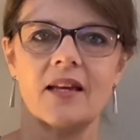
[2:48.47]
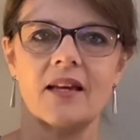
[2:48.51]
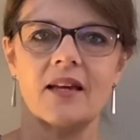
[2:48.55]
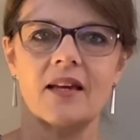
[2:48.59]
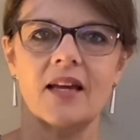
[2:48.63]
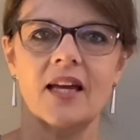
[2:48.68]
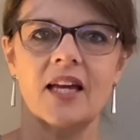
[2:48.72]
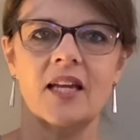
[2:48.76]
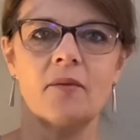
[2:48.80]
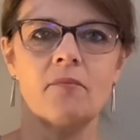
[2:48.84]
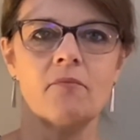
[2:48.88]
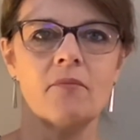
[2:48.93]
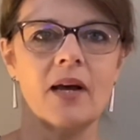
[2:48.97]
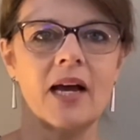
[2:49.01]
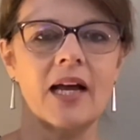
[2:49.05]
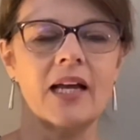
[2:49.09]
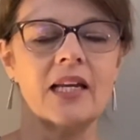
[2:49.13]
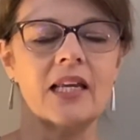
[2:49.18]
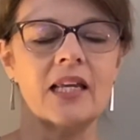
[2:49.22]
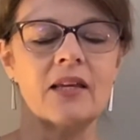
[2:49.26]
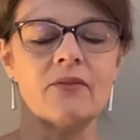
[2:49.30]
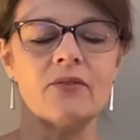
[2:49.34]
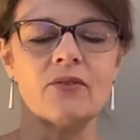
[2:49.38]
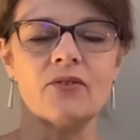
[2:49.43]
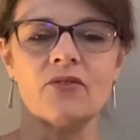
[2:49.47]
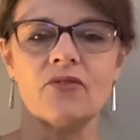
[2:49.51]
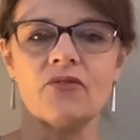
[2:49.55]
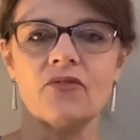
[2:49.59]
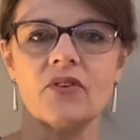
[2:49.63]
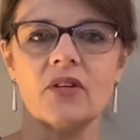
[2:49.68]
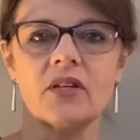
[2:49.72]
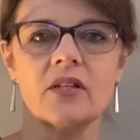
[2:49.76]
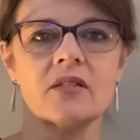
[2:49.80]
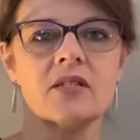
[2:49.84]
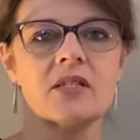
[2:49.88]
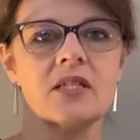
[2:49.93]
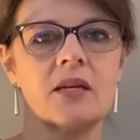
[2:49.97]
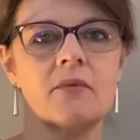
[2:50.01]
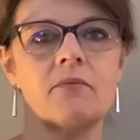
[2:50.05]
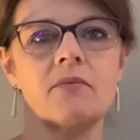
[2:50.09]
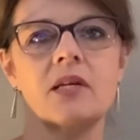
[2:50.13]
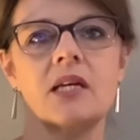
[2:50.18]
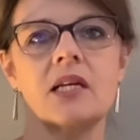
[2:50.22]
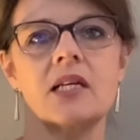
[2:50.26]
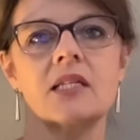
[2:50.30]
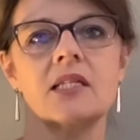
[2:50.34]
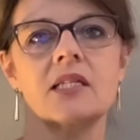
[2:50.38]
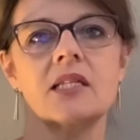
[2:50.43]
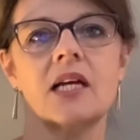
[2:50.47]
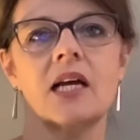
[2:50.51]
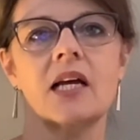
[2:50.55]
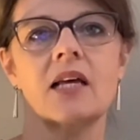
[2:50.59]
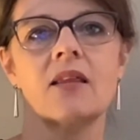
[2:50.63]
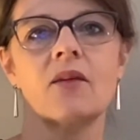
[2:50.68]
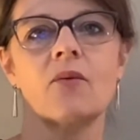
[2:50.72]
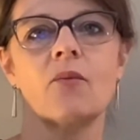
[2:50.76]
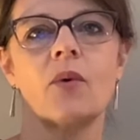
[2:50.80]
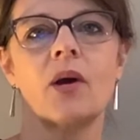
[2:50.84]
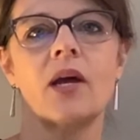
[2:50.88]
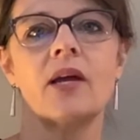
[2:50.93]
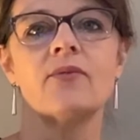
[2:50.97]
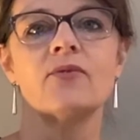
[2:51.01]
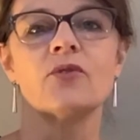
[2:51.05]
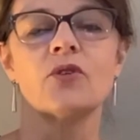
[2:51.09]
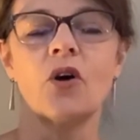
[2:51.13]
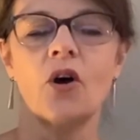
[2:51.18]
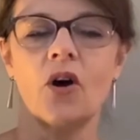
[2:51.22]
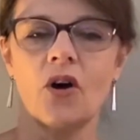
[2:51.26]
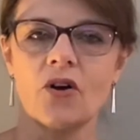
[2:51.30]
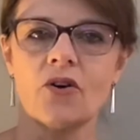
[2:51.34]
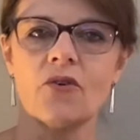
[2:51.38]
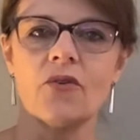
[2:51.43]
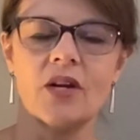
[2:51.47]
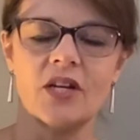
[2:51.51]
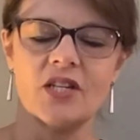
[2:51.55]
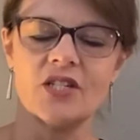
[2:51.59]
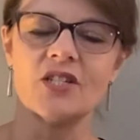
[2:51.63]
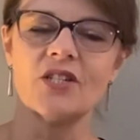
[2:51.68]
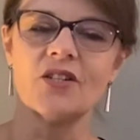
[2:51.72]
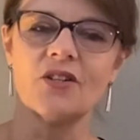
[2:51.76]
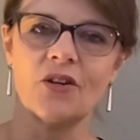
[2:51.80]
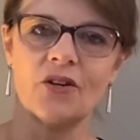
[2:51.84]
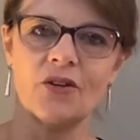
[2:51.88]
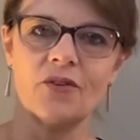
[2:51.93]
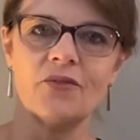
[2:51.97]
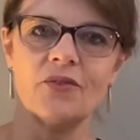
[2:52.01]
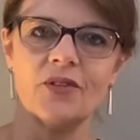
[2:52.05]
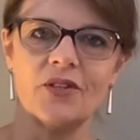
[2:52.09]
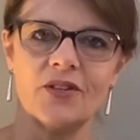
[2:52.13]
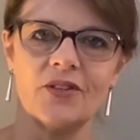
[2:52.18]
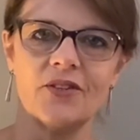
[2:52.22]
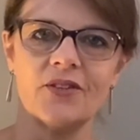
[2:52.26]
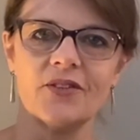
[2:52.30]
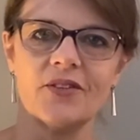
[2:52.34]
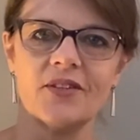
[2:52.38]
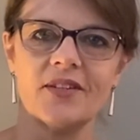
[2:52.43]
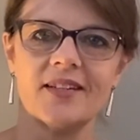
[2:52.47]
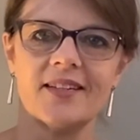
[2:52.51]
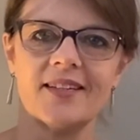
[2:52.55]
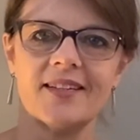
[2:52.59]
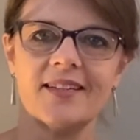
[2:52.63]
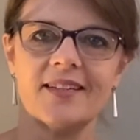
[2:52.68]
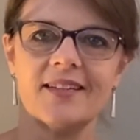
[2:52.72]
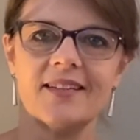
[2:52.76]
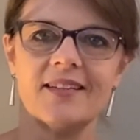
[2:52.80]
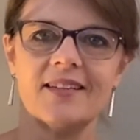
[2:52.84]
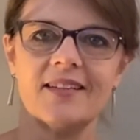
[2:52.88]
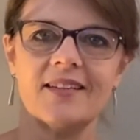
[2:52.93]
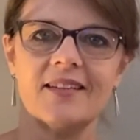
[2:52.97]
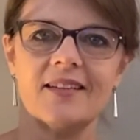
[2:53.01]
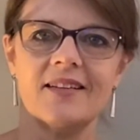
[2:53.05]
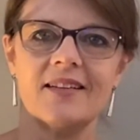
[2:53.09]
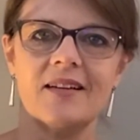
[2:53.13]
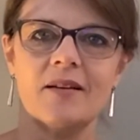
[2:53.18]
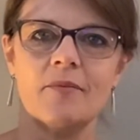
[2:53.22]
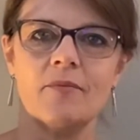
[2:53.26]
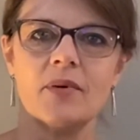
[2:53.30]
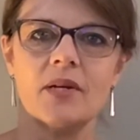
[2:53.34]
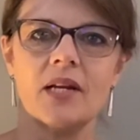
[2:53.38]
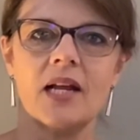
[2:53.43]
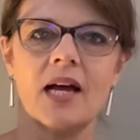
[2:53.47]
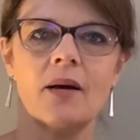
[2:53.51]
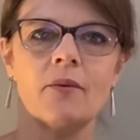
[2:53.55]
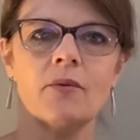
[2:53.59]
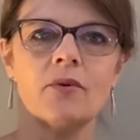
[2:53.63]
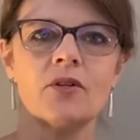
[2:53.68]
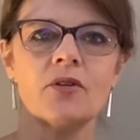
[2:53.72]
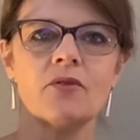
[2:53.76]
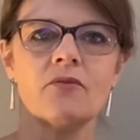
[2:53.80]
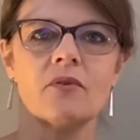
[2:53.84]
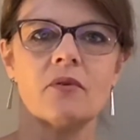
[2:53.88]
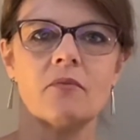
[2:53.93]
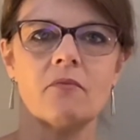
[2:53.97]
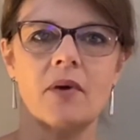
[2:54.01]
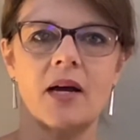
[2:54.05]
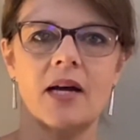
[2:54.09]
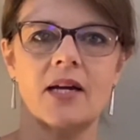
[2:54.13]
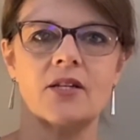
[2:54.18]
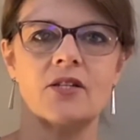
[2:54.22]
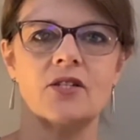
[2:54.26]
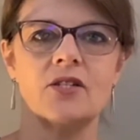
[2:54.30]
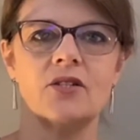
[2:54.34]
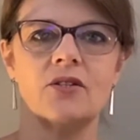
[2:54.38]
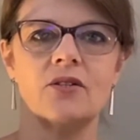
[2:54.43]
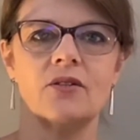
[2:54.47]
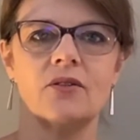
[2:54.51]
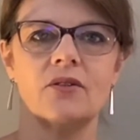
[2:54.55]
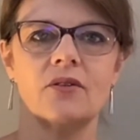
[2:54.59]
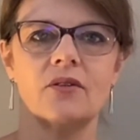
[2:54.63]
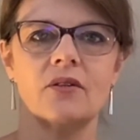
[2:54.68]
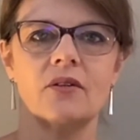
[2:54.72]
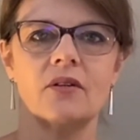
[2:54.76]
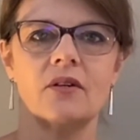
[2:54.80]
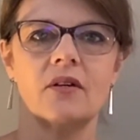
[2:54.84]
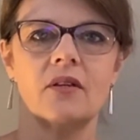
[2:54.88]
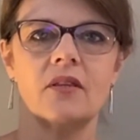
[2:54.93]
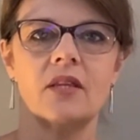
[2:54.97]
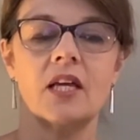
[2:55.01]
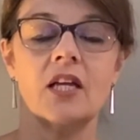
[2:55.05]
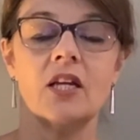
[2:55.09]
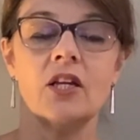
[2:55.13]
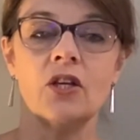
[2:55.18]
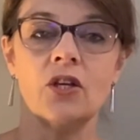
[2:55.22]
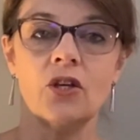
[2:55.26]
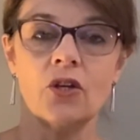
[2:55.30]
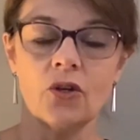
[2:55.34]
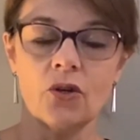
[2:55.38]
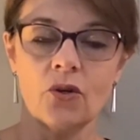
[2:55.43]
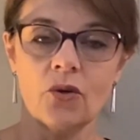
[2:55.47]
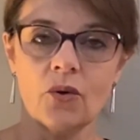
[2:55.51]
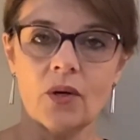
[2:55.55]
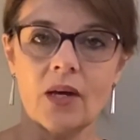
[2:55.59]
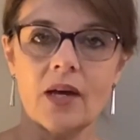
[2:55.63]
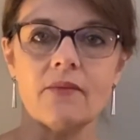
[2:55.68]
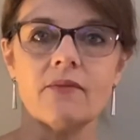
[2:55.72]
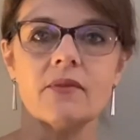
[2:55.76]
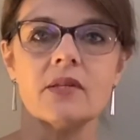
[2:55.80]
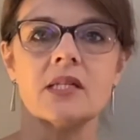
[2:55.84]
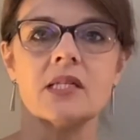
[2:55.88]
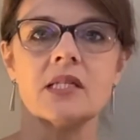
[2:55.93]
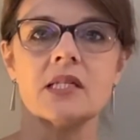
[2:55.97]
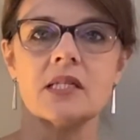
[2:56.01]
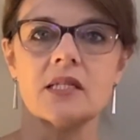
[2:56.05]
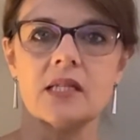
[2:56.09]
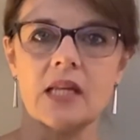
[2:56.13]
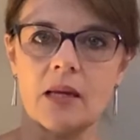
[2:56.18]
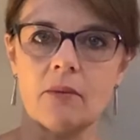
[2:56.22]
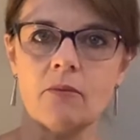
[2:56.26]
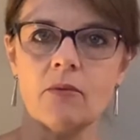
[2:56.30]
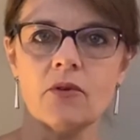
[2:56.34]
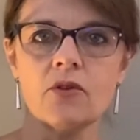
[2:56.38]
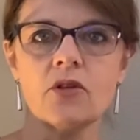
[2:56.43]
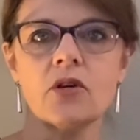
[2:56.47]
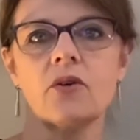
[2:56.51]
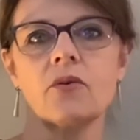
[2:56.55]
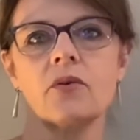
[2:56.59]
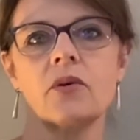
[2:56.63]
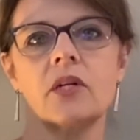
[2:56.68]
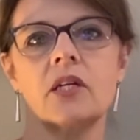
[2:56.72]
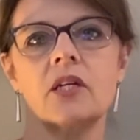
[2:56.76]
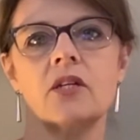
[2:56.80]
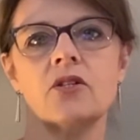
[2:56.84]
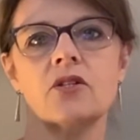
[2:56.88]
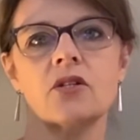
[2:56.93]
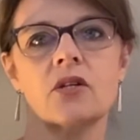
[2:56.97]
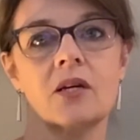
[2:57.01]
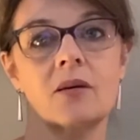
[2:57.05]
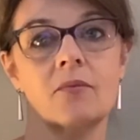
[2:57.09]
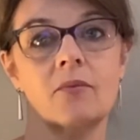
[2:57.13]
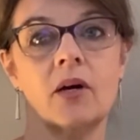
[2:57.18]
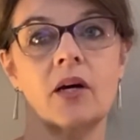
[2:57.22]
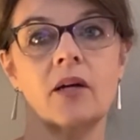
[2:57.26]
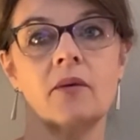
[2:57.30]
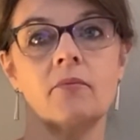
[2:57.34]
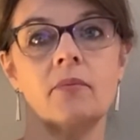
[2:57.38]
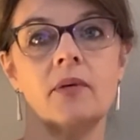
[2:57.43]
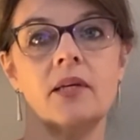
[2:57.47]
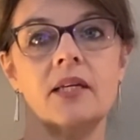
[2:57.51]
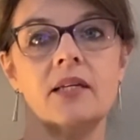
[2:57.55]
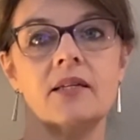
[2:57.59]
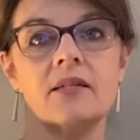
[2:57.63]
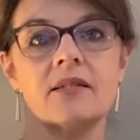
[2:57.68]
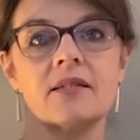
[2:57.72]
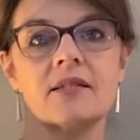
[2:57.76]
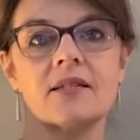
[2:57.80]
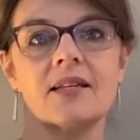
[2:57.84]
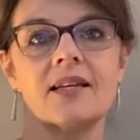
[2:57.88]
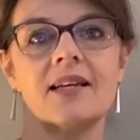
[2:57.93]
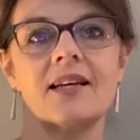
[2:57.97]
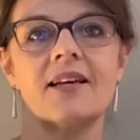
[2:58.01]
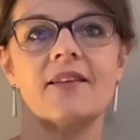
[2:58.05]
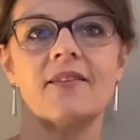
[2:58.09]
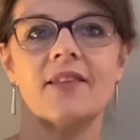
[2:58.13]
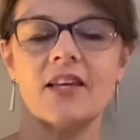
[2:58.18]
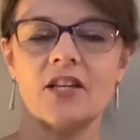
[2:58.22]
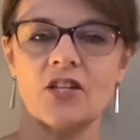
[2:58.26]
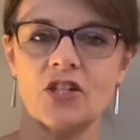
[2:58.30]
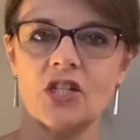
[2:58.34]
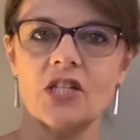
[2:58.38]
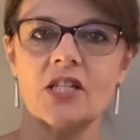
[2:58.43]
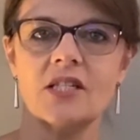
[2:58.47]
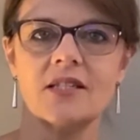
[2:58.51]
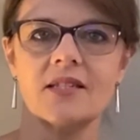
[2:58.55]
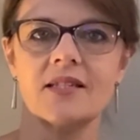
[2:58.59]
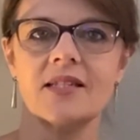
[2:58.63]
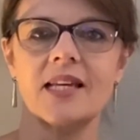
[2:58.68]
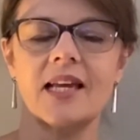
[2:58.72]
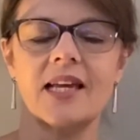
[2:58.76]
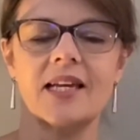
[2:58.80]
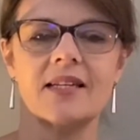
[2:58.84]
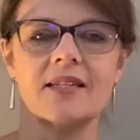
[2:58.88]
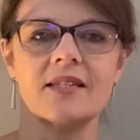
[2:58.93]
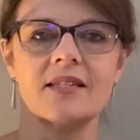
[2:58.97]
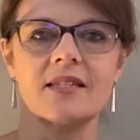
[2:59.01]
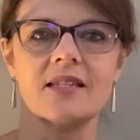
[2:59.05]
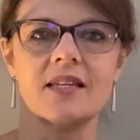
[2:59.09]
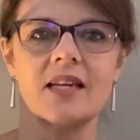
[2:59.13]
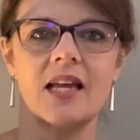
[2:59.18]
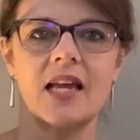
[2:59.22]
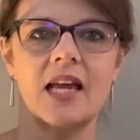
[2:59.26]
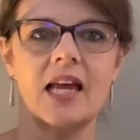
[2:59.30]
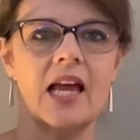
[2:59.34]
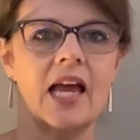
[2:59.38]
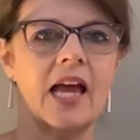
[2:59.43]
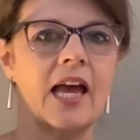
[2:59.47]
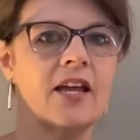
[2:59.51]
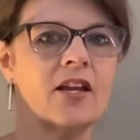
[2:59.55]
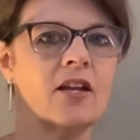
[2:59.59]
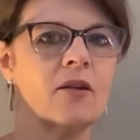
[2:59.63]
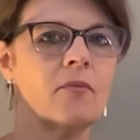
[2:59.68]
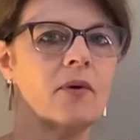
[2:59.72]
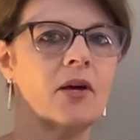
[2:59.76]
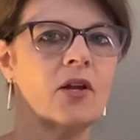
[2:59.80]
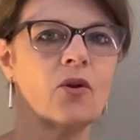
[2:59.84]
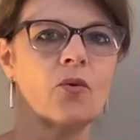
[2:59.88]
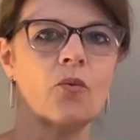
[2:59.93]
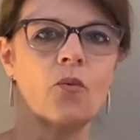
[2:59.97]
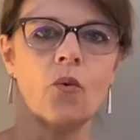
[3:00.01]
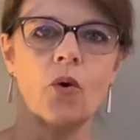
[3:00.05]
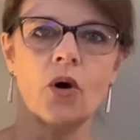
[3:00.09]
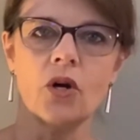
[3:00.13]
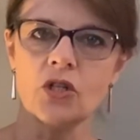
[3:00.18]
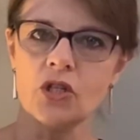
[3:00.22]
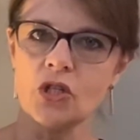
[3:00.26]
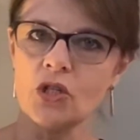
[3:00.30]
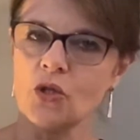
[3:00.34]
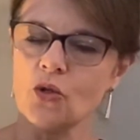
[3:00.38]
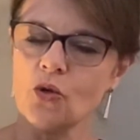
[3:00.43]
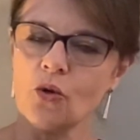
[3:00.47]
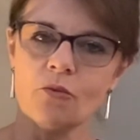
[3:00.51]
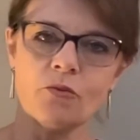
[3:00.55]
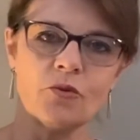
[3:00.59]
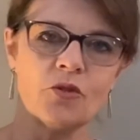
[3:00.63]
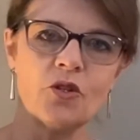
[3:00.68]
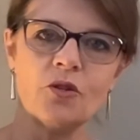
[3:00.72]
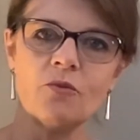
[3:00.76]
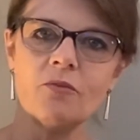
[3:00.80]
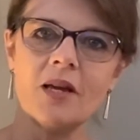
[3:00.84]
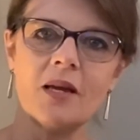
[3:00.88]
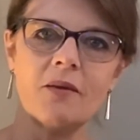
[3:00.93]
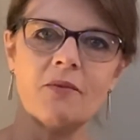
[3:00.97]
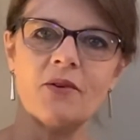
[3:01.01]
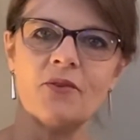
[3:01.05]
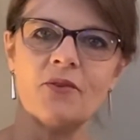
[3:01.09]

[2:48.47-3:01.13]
It might even feel some days like the waves are crashing over you, but I want to remind you that you have the same authority to command peace that Jesus has, and no matter what storms you may be